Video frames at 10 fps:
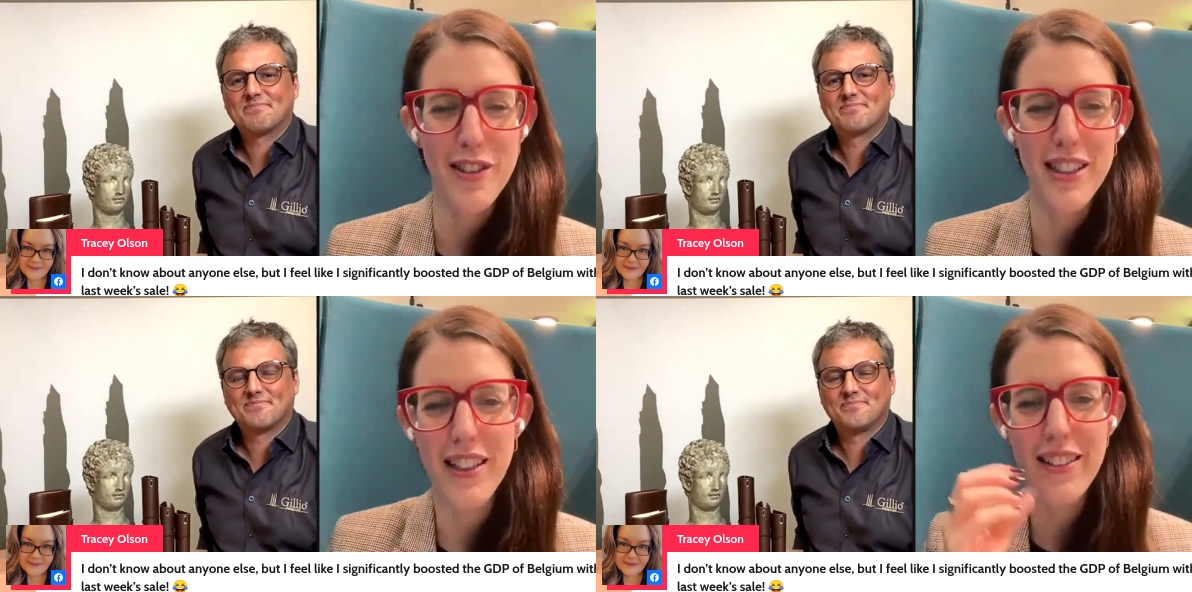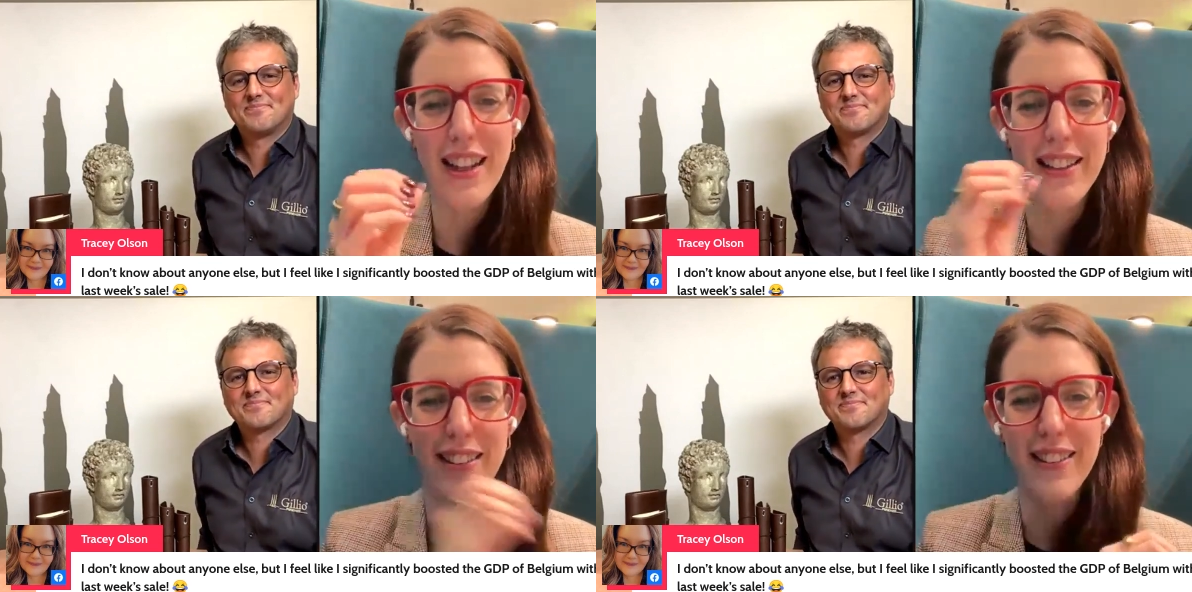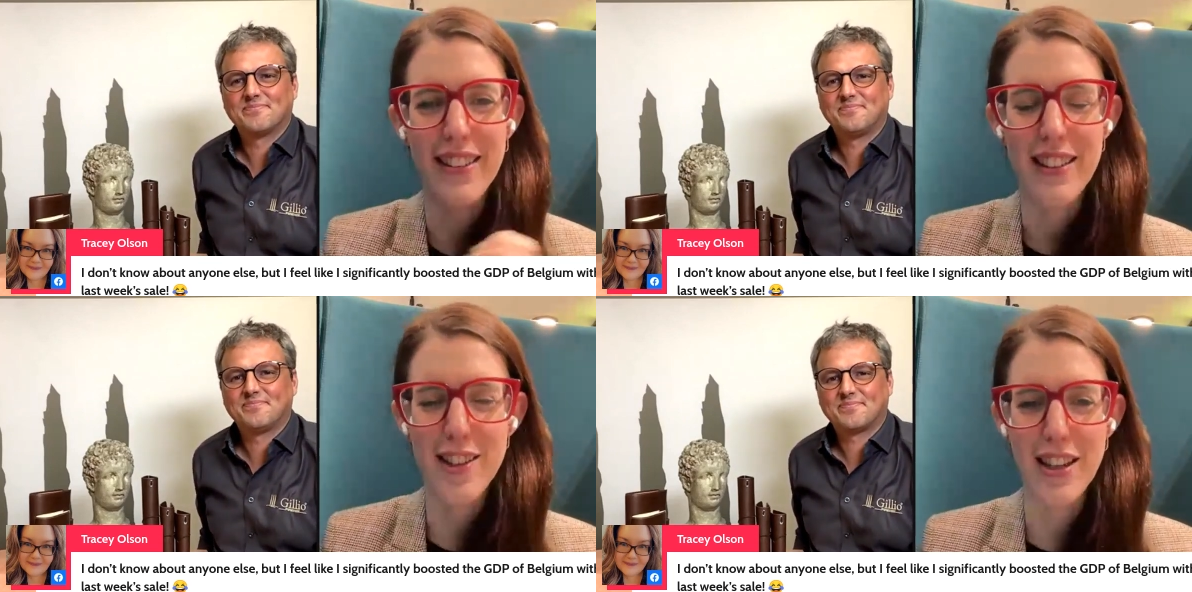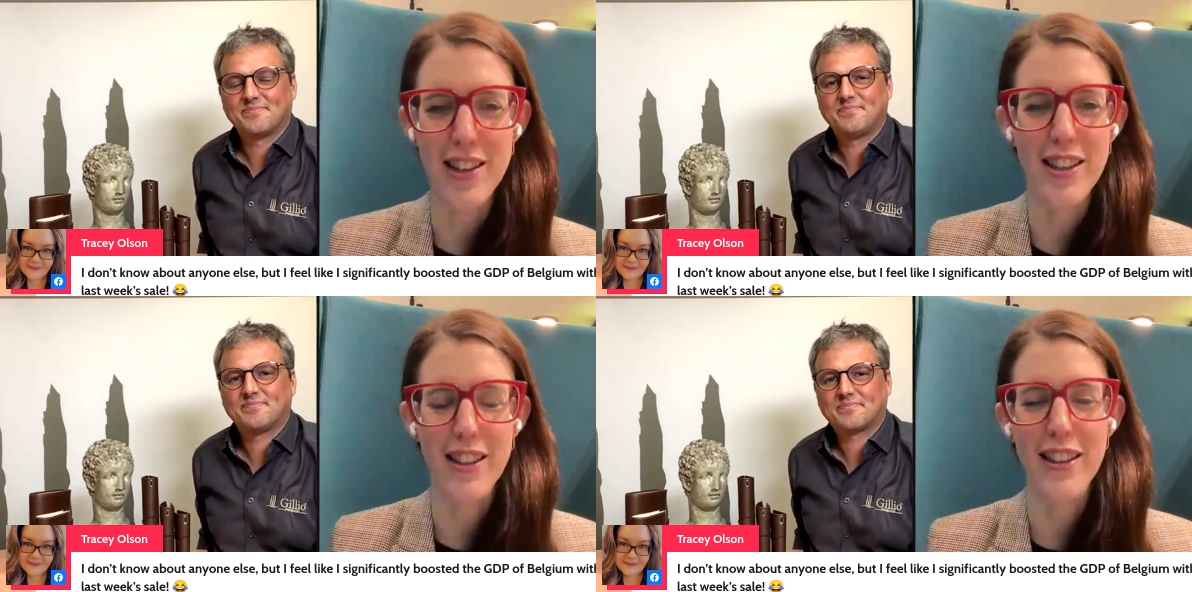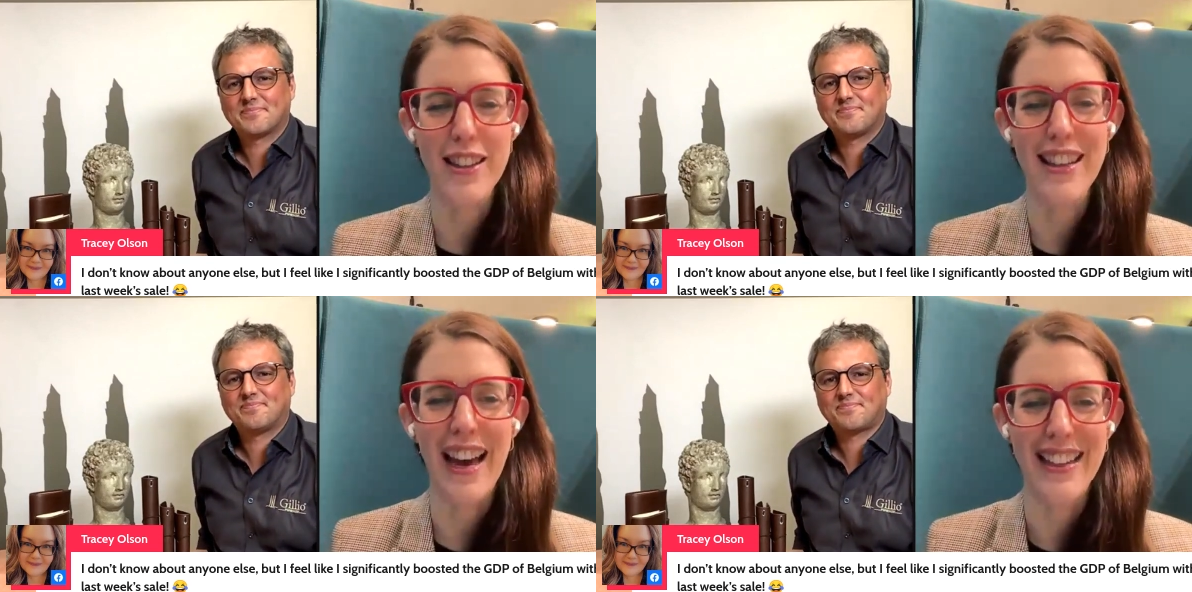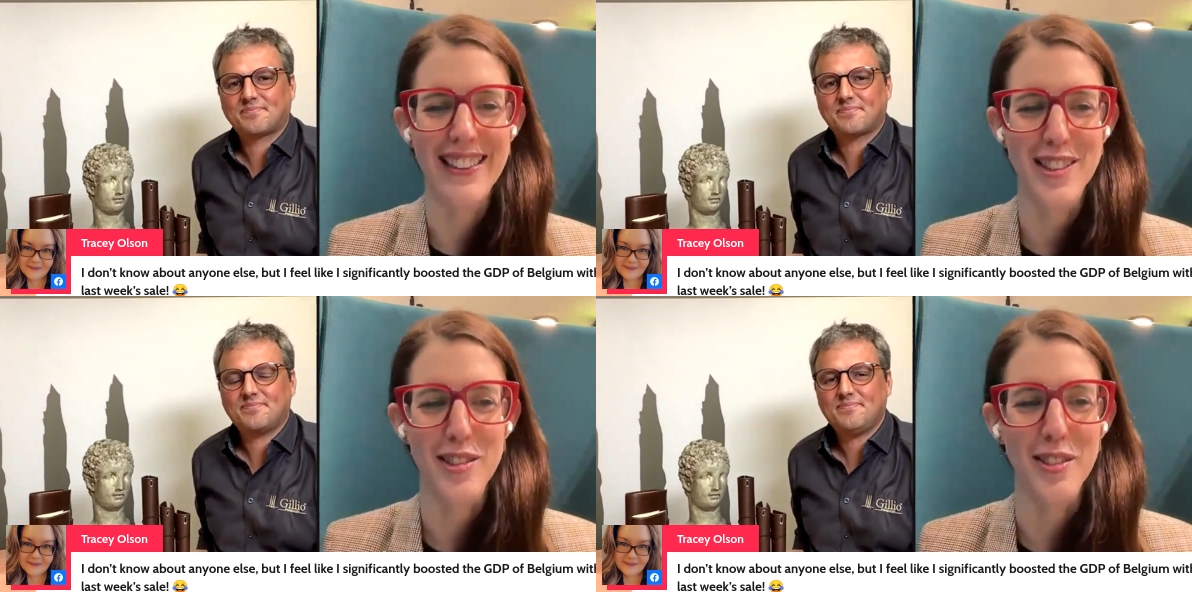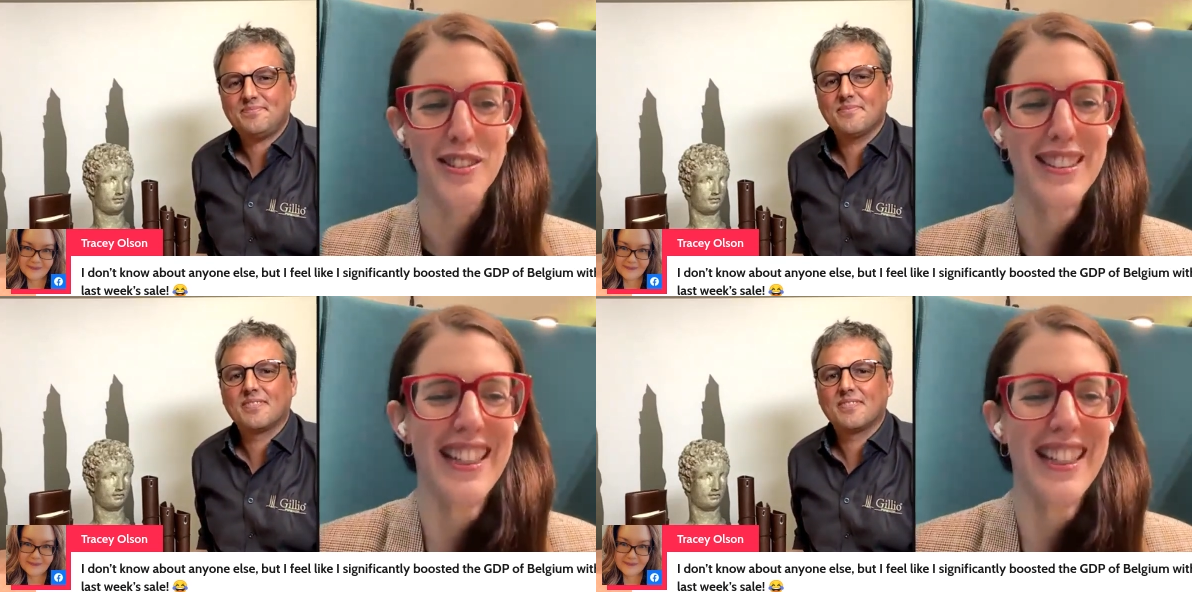Speaker 1: for single-handedly changing the yeah, that's true.